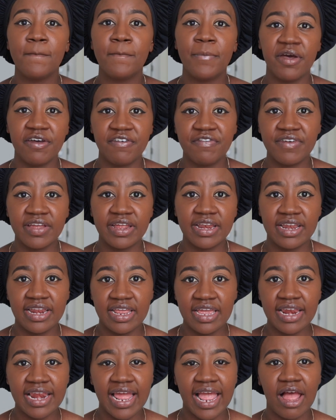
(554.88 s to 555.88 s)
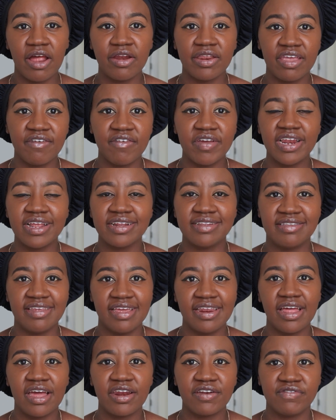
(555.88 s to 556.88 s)
perfectly. Like, I'd give it a
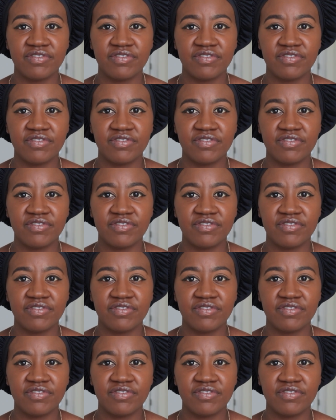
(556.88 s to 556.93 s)
10 out